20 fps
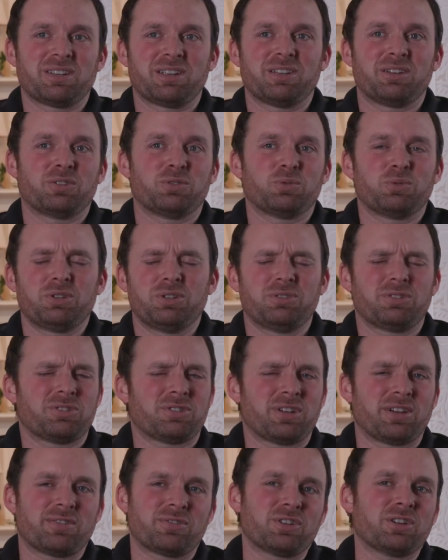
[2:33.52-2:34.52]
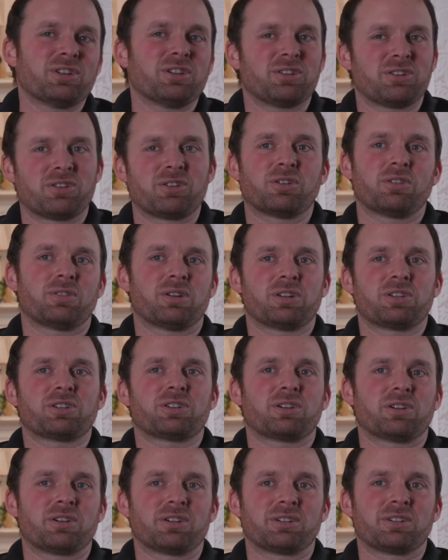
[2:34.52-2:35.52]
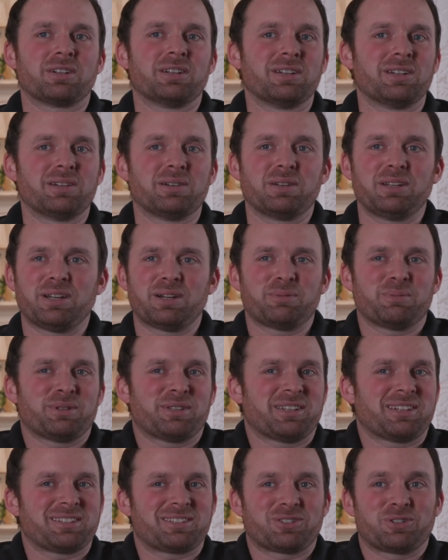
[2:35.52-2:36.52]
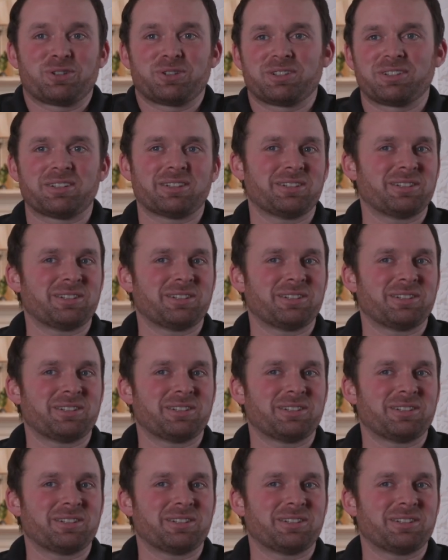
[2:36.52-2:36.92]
say, well, you just have an inn or a restaurant. Yeah, but that's all it